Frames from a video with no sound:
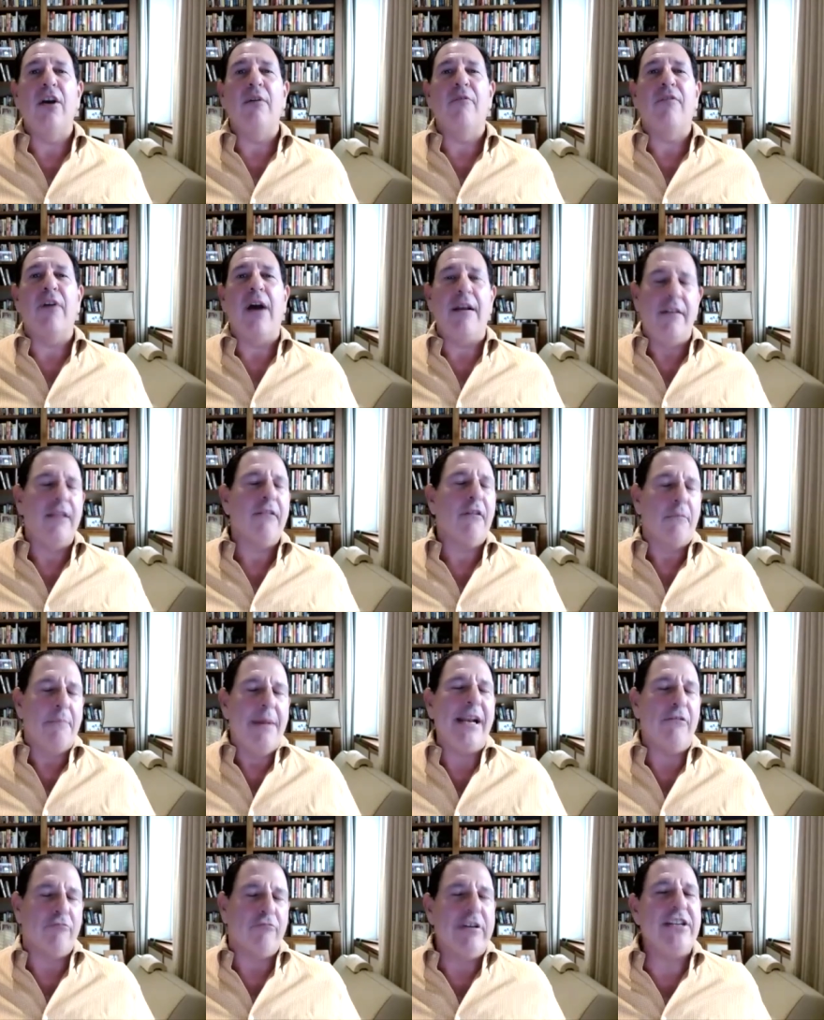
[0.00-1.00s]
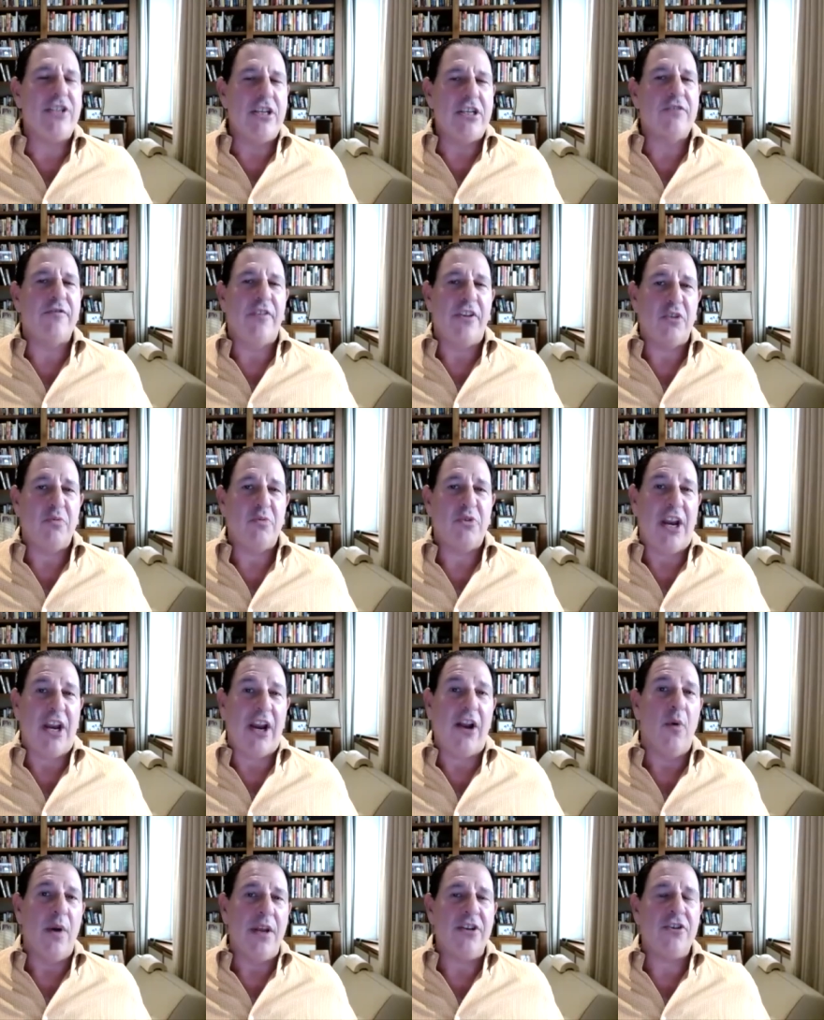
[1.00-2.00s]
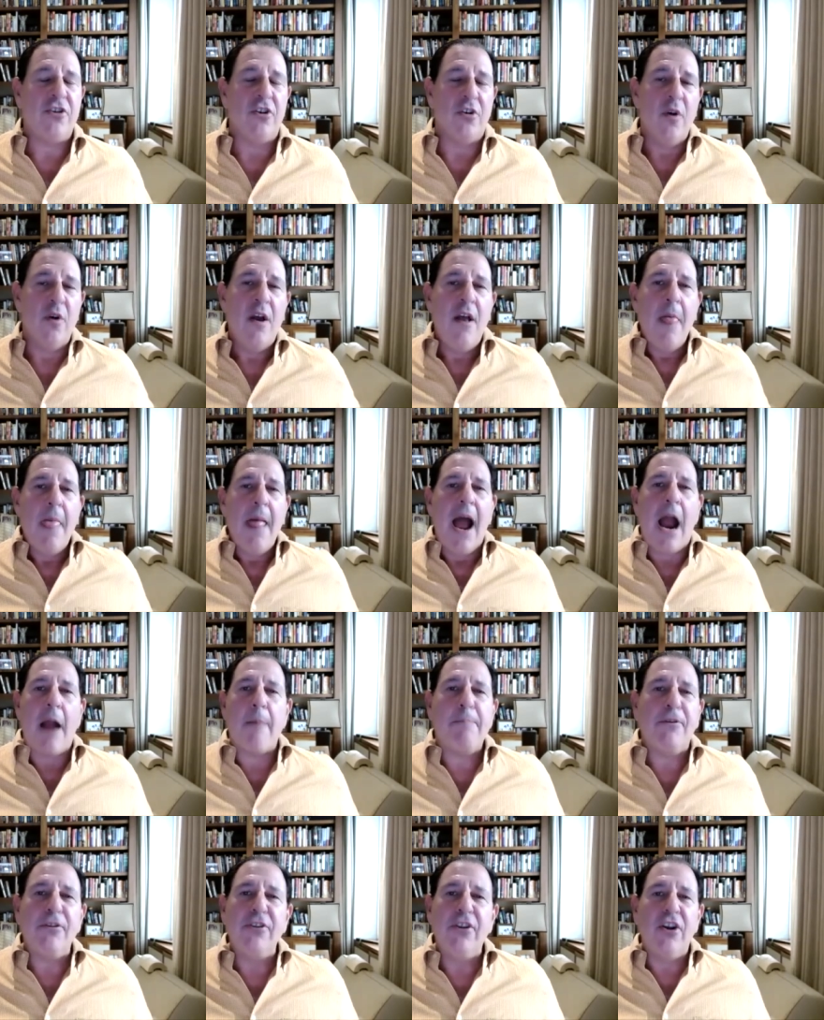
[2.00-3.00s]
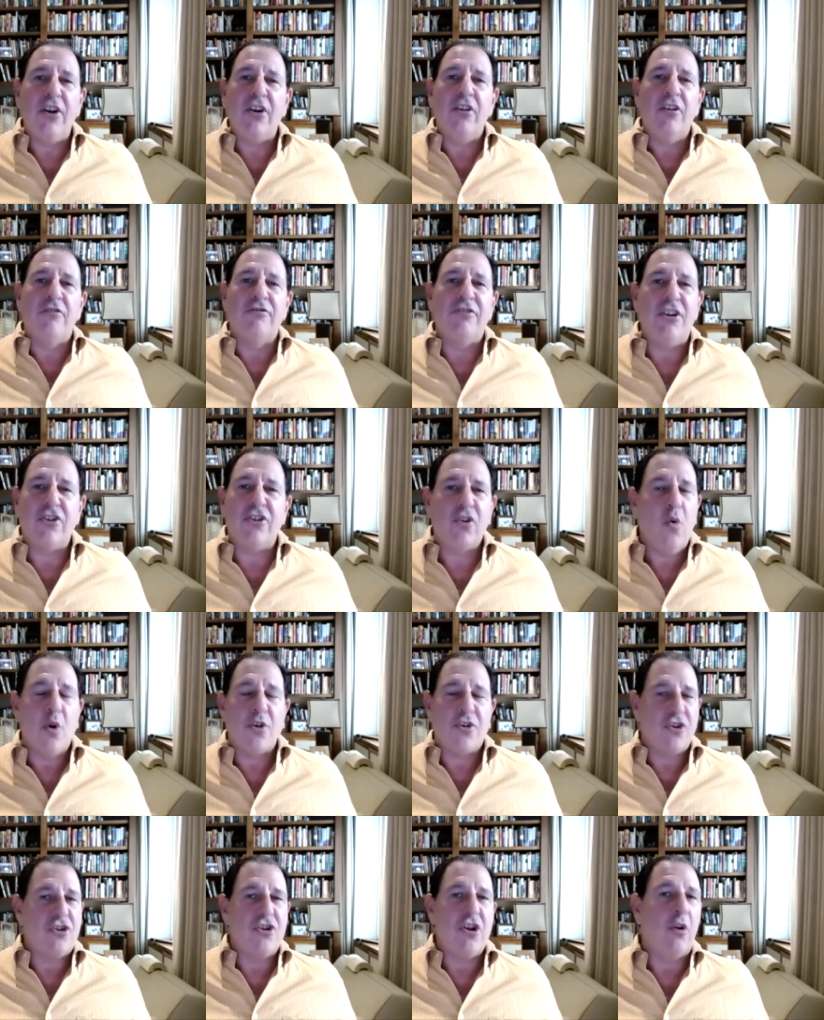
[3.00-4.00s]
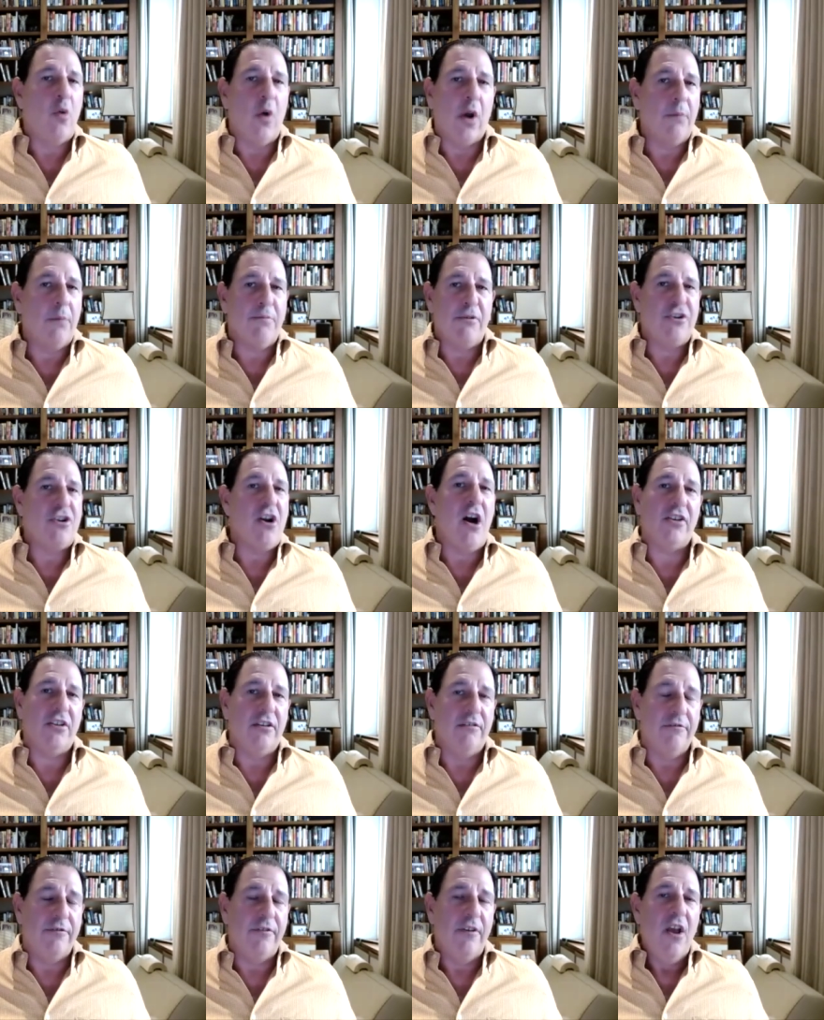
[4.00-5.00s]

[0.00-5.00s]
and there are many reasons for this, which I go into, our political discourse is no longer productive.